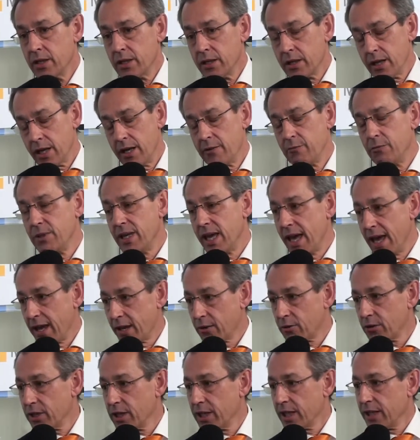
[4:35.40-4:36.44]
And we
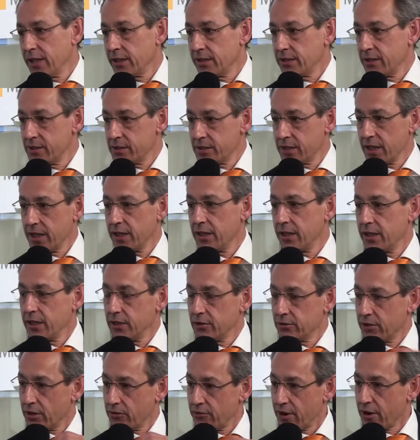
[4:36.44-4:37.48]
aggregate these data
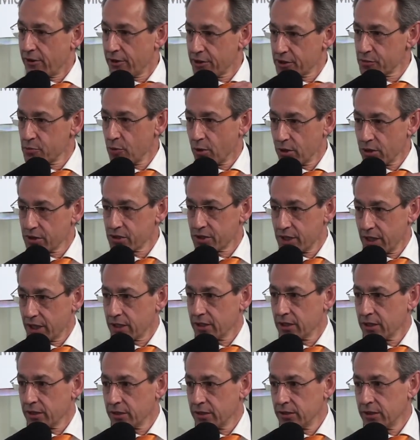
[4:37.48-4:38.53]
into a very small
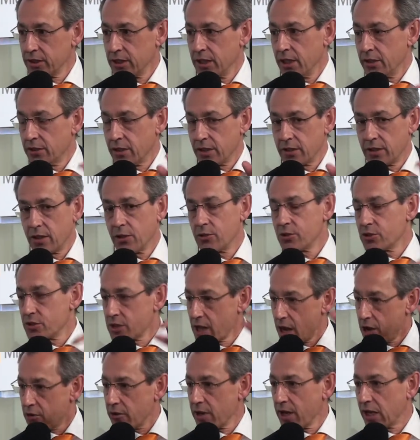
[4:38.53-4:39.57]
signal that goes
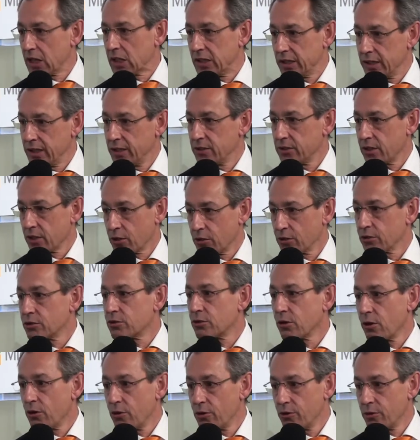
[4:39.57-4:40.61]
directly into the
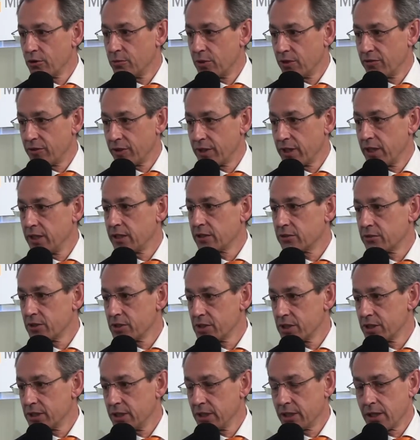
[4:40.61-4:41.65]
control room of an
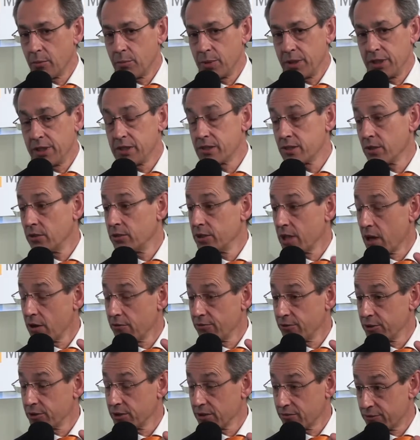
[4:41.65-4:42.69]
electricity company. So now
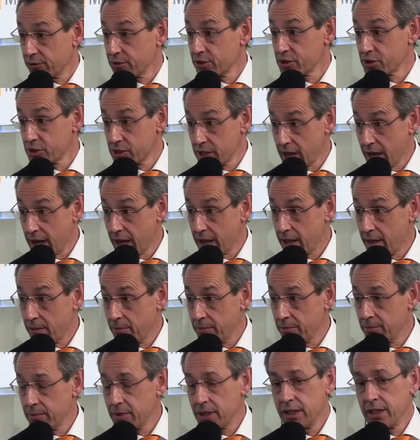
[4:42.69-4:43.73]
for the first
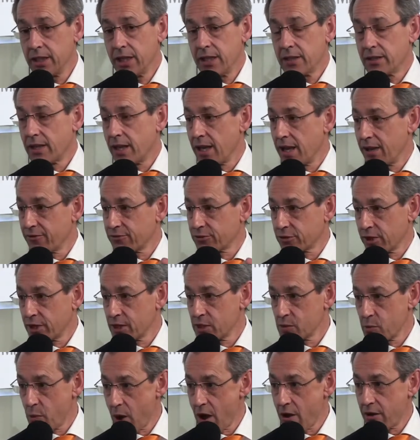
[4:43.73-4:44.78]
time, they have
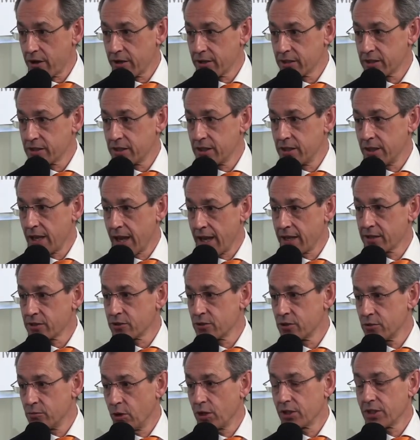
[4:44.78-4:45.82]
transparency as to
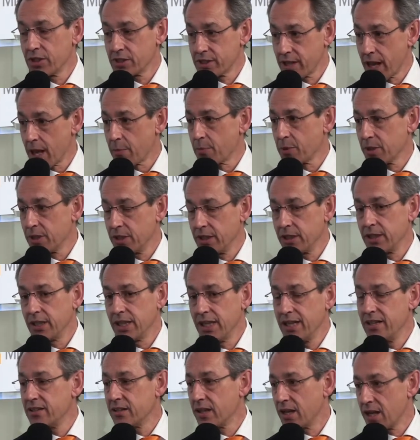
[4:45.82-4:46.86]
what is happening
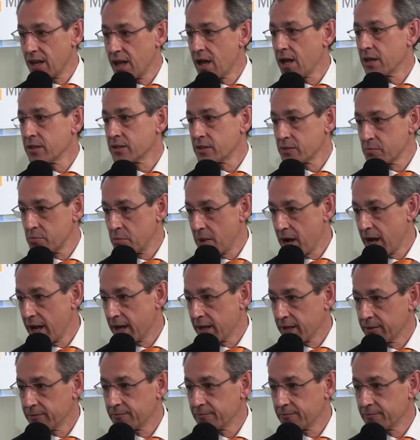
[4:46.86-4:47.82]
in the last mile.